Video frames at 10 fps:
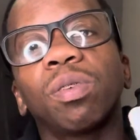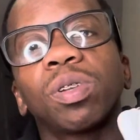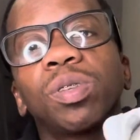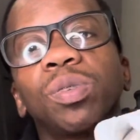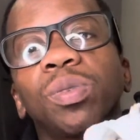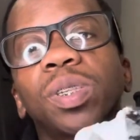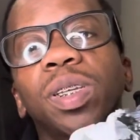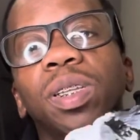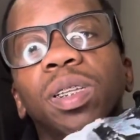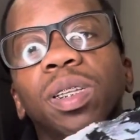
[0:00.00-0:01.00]
Or
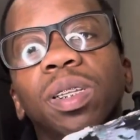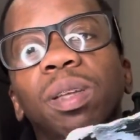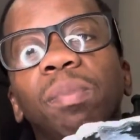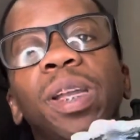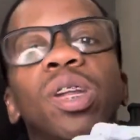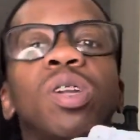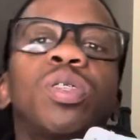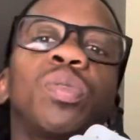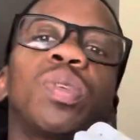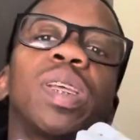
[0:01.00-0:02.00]
Tuesday. Monday or
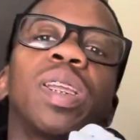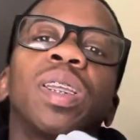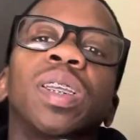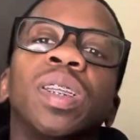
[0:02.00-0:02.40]
Tuesday.